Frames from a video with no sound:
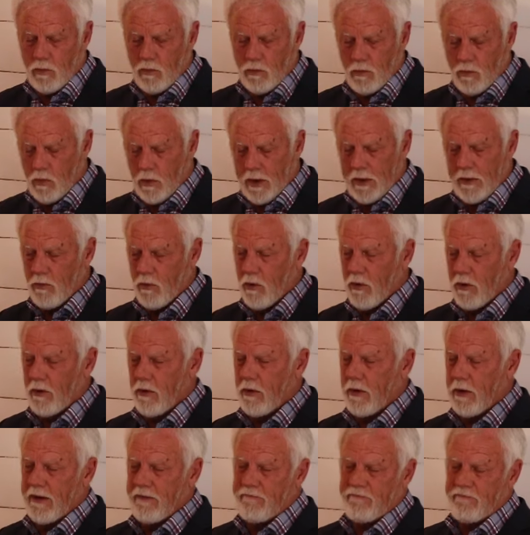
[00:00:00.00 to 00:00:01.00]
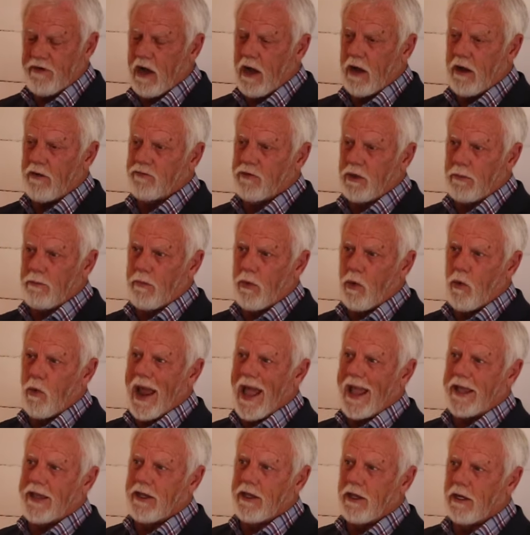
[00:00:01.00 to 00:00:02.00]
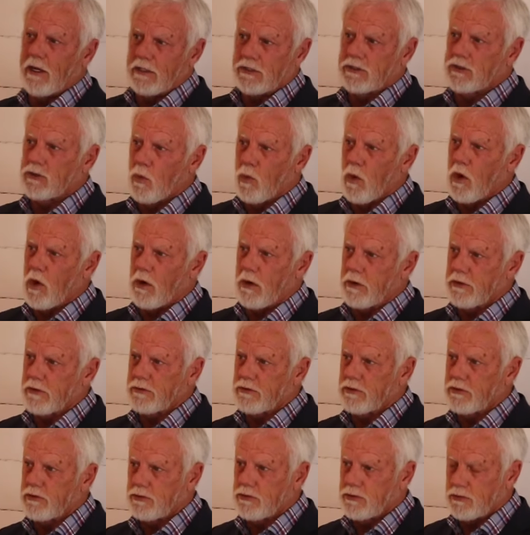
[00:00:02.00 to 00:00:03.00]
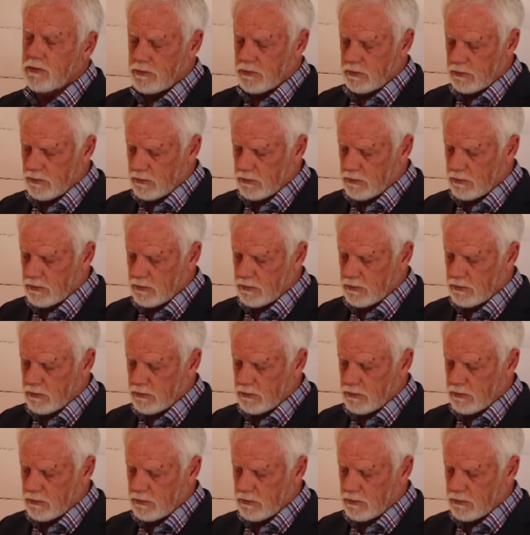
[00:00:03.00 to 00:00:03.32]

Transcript: we were involved in miraculous works.